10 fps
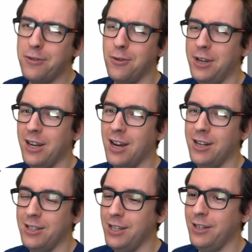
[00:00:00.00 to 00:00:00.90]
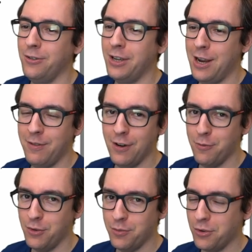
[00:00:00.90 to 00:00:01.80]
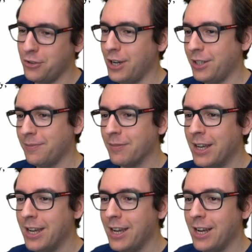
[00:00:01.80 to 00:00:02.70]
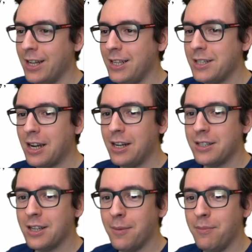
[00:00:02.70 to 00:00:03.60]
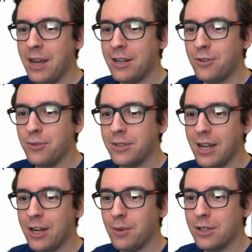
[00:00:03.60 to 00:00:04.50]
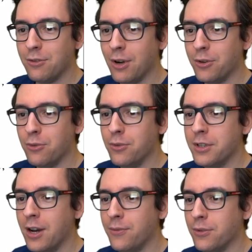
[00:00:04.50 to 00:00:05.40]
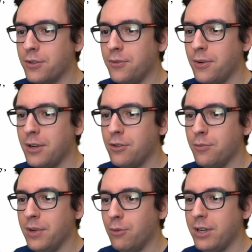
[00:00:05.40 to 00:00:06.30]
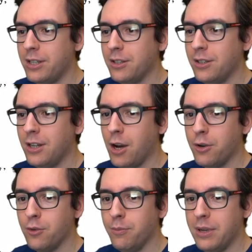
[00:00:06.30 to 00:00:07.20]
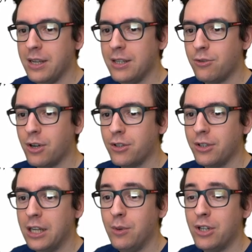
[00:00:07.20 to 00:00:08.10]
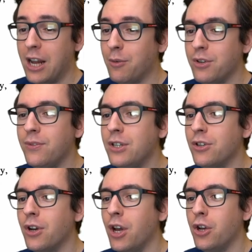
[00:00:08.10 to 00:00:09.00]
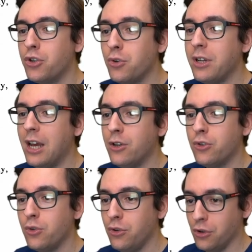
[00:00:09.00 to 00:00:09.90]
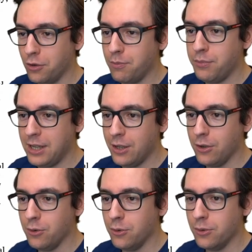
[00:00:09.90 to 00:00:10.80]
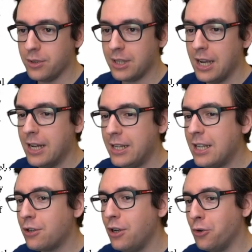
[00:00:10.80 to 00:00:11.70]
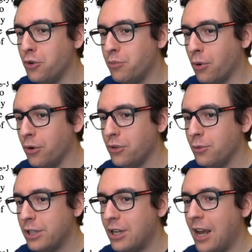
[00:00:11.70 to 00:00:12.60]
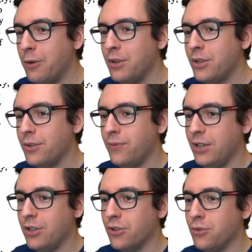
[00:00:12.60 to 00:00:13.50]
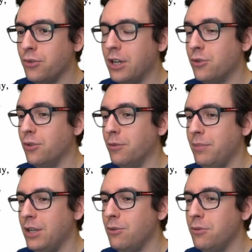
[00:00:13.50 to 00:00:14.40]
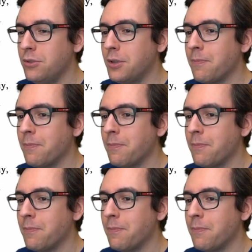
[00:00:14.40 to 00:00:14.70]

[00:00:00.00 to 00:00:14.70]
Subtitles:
coding guidelines in your game development project. These guidelines are meant to state what the ground rules are for software to be written, how it would be structured, and which language feature should and should not be used. This is actually a good point, which language feature should and should not be used.